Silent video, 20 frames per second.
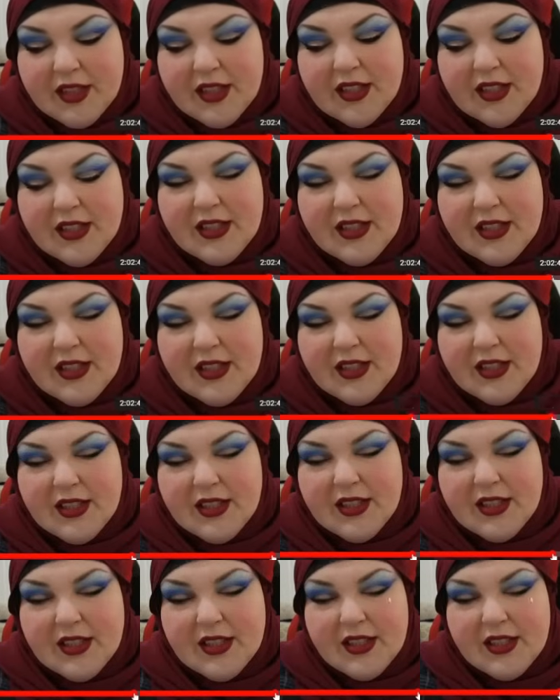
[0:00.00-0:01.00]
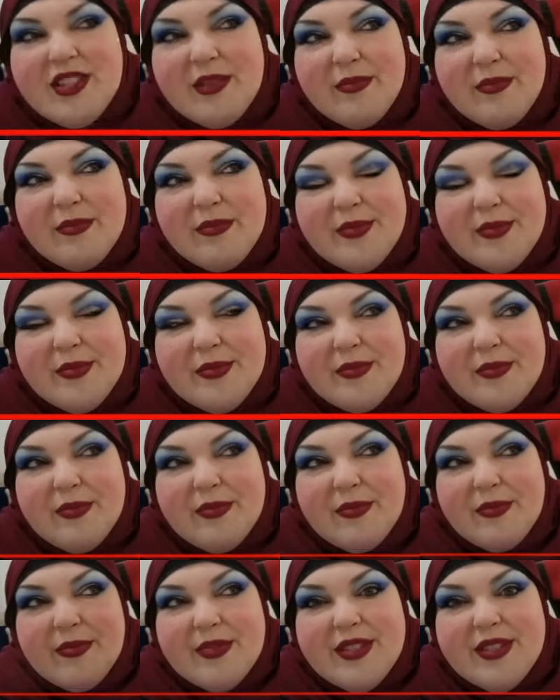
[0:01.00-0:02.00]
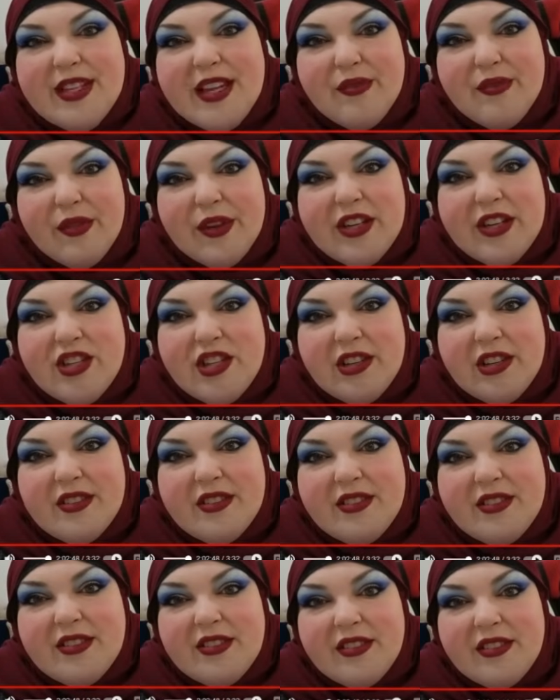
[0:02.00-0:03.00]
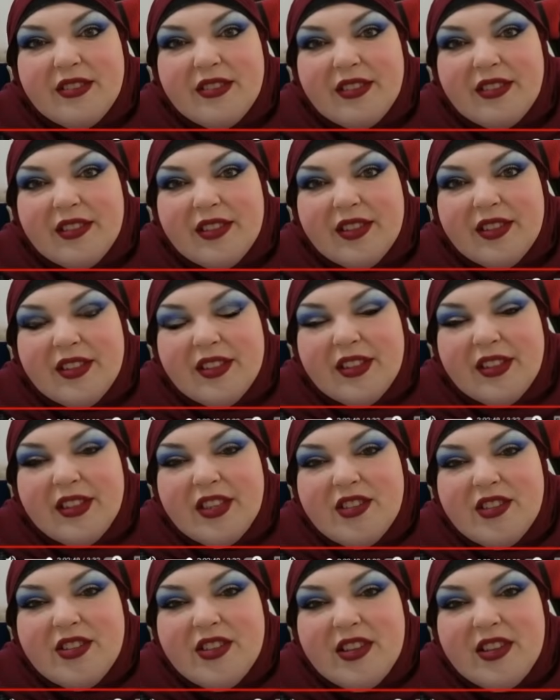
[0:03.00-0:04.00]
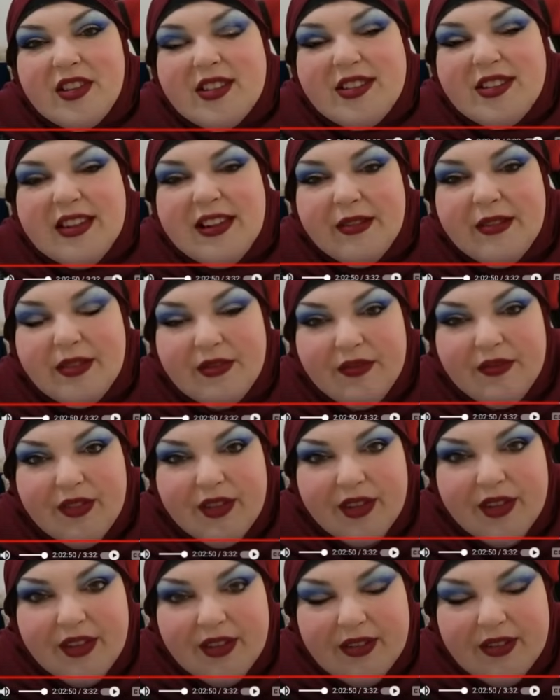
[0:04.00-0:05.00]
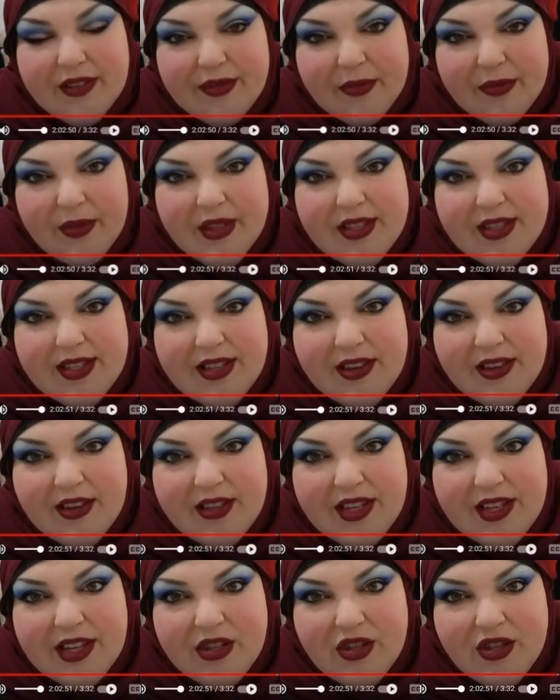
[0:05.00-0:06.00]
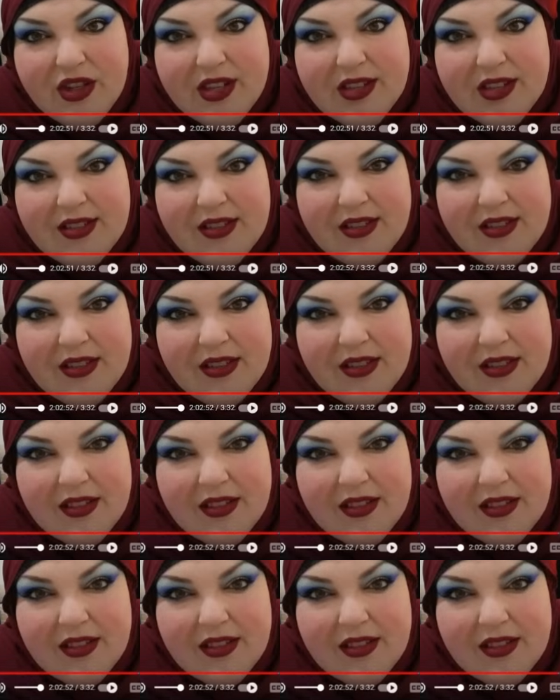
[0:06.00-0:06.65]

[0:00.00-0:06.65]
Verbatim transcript: Being boring again. Some safe regions. You just got to stay out of the ones that are dangerous